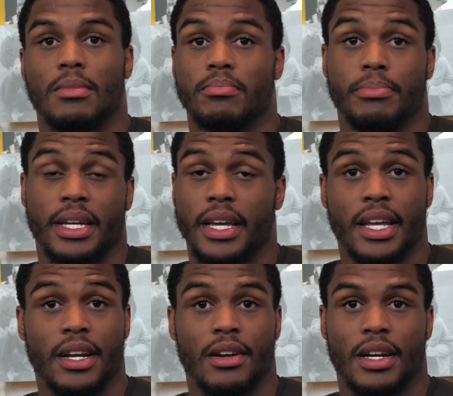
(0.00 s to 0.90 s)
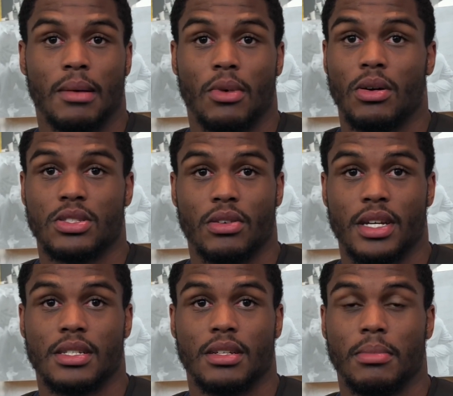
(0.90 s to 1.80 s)
I'm a big hitter, and I'm always going to
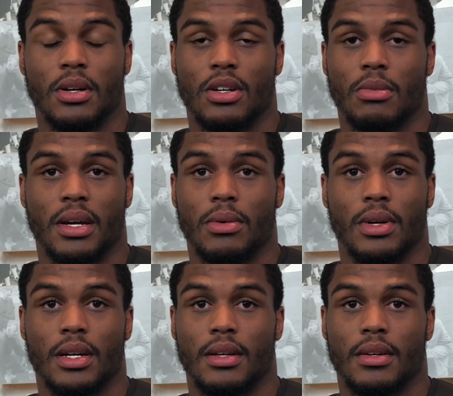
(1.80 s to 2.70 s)
get to the ball no matter what.